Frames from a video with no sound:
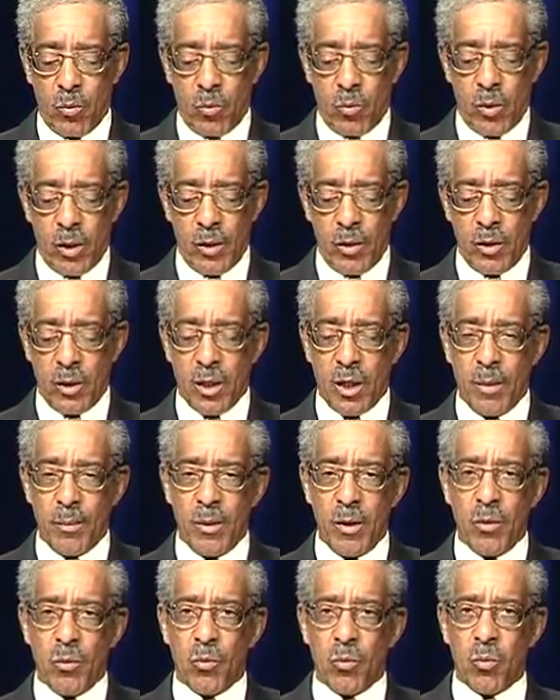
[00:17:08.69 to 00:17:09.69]
can you tell
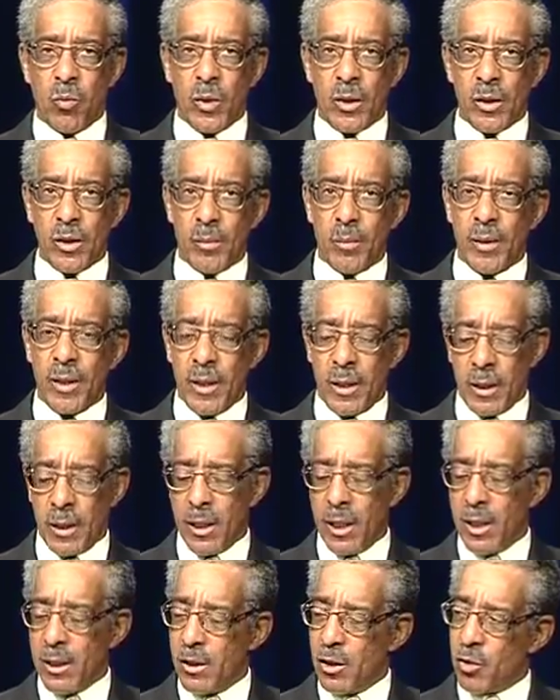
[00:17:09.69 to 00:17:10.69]
me what is being
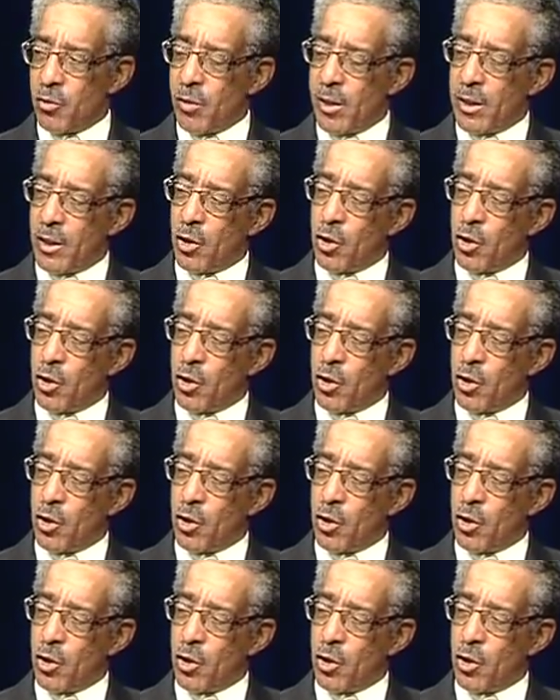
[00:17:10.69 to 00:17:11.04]
done to try to